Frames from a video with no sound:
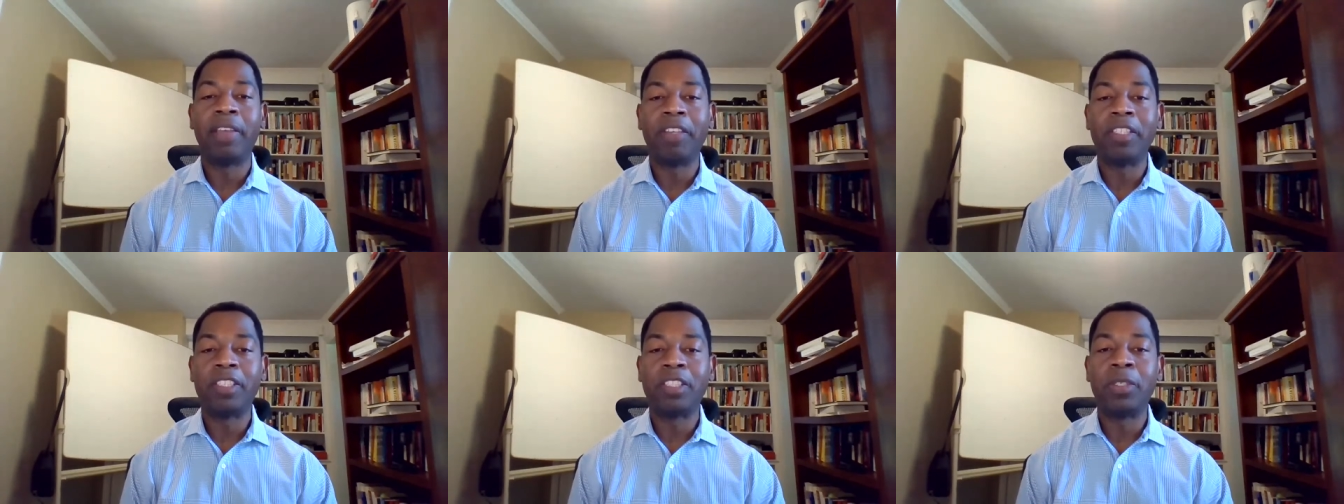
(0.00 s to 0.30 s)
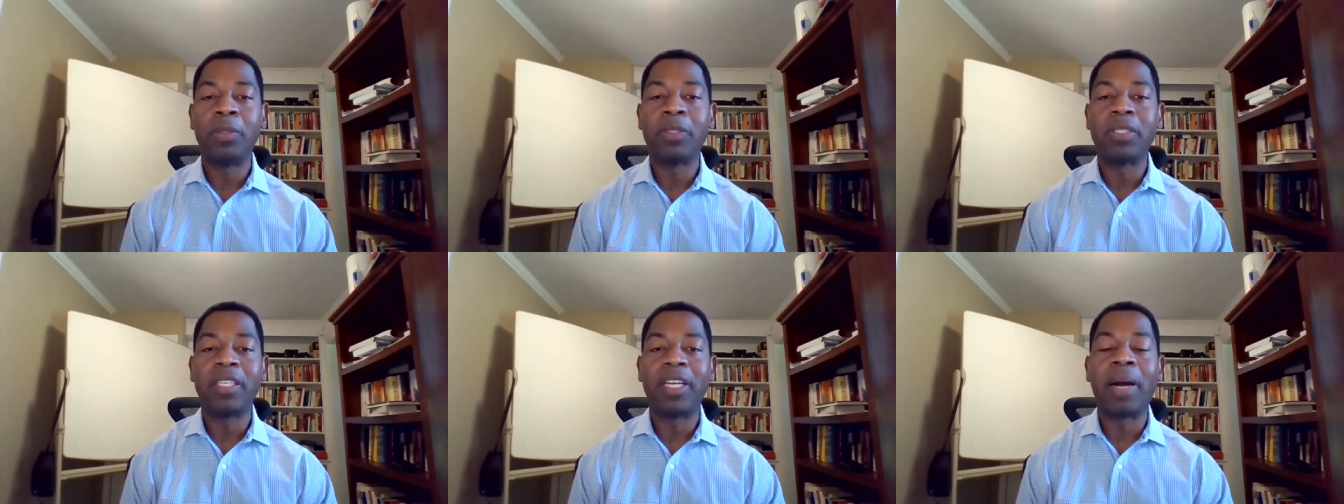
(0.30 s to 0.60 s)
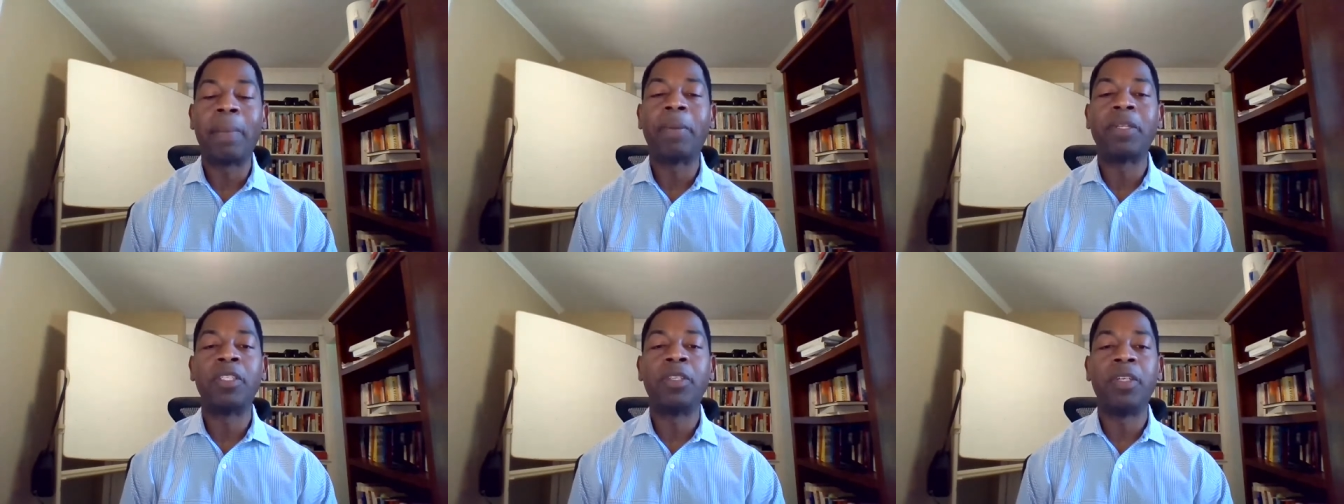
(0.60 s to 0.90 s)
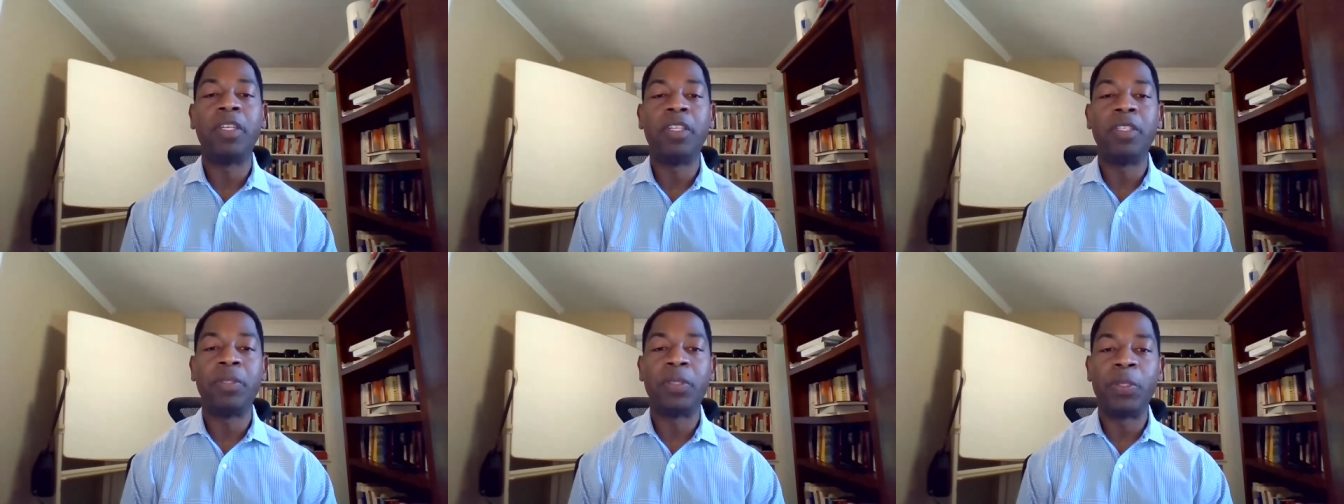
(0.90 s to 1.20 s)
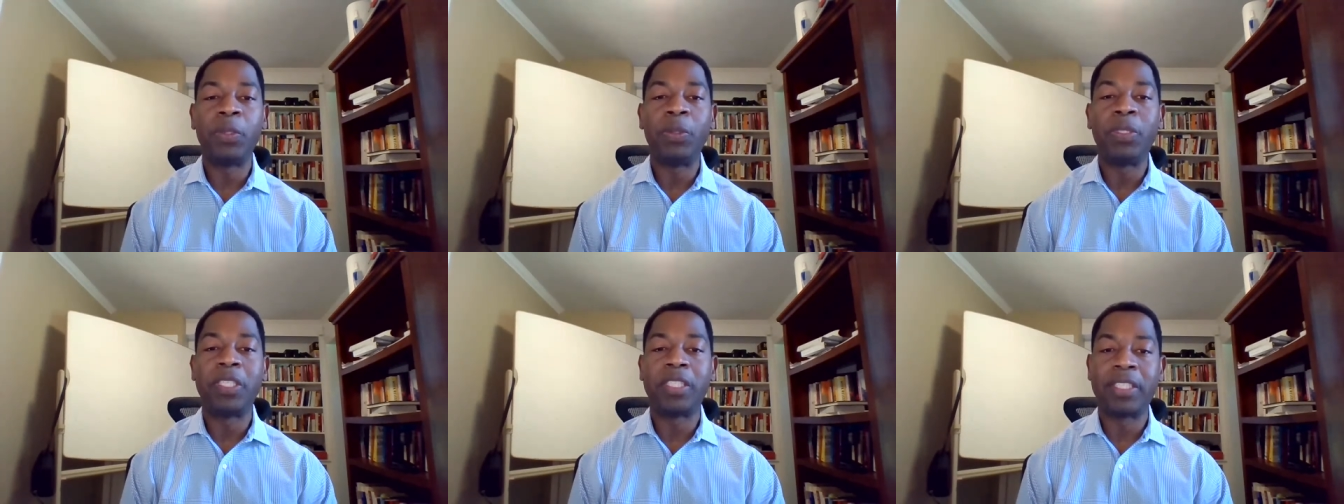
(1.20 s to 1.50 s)
giving students the opportunity
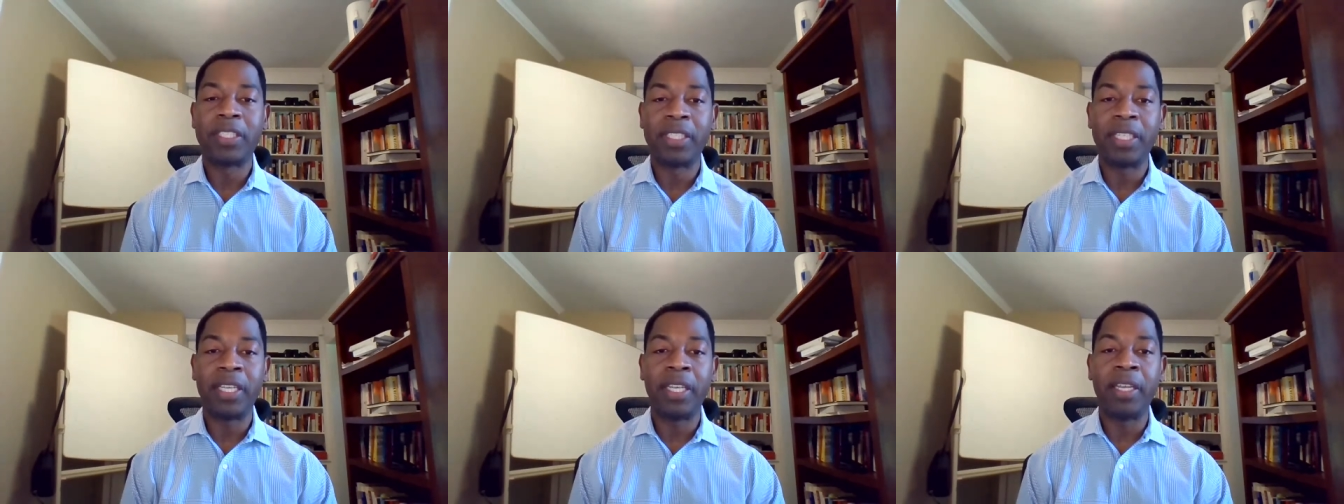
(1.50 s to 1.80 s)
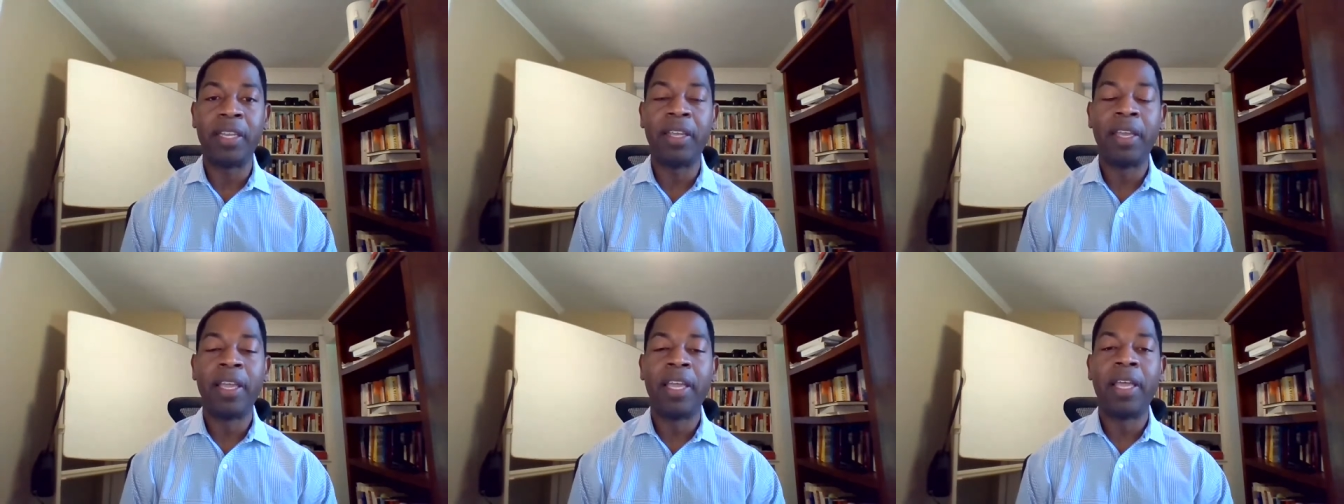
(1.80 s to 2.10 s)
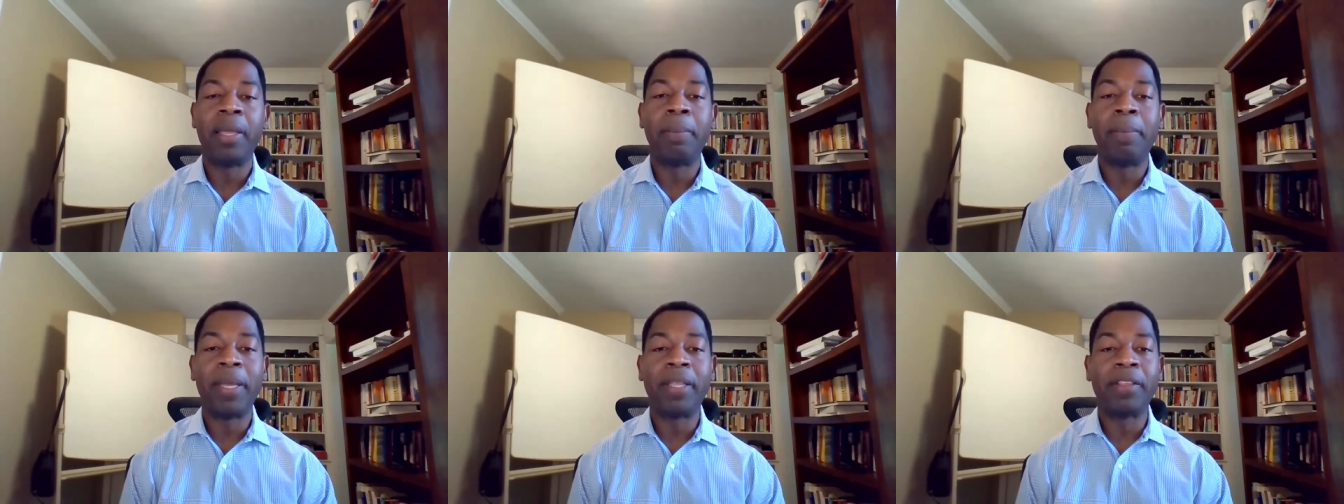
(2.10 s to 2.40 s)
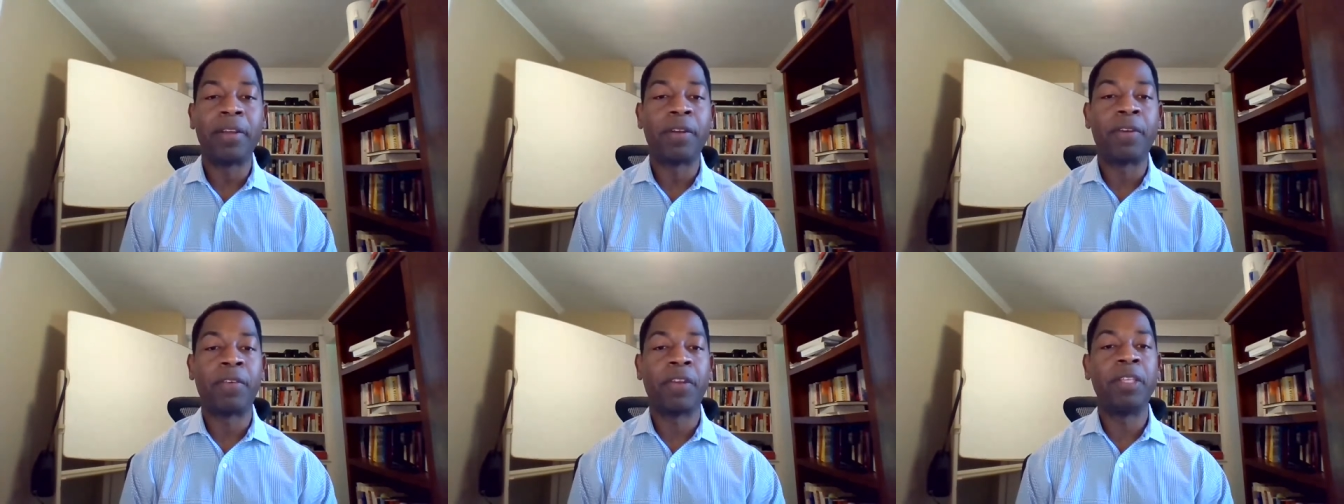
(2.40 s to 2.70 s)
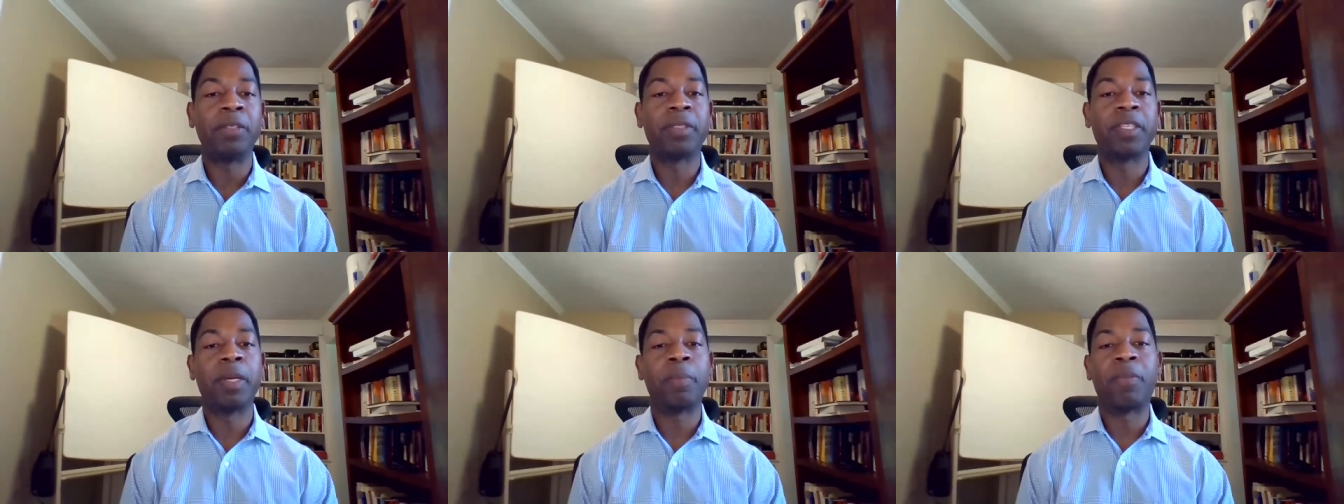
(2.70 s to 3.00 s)
to succeed and make their
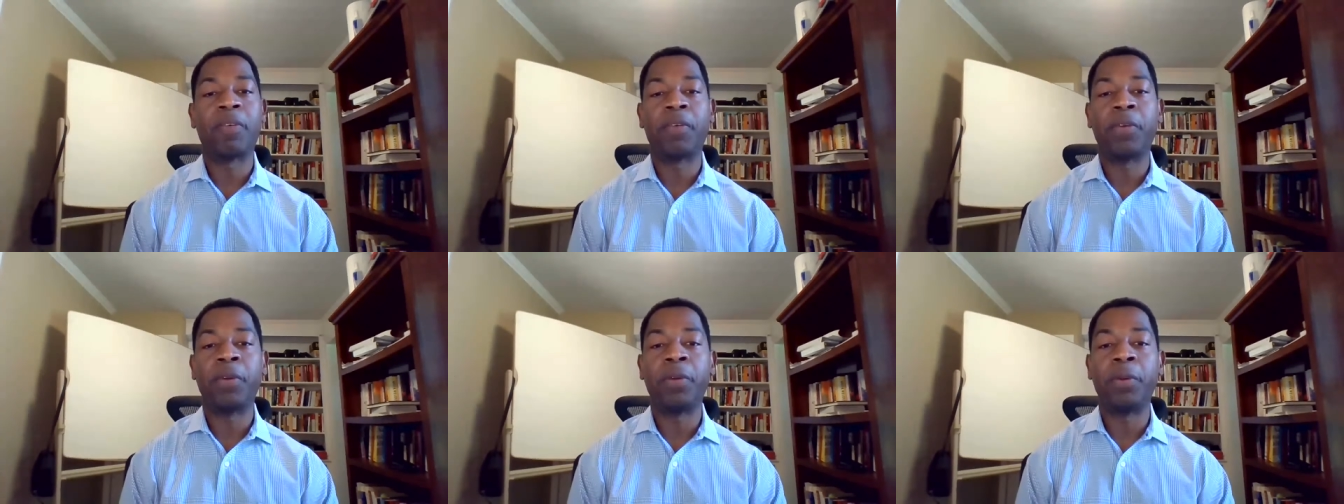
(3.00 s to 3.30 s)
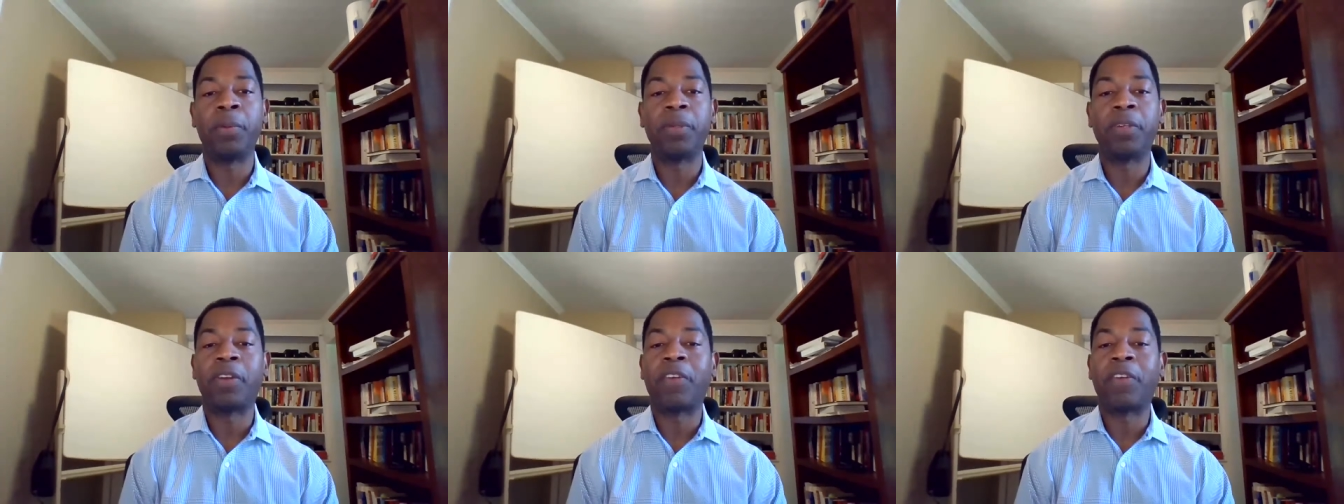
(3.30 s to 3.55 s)
dreams come true,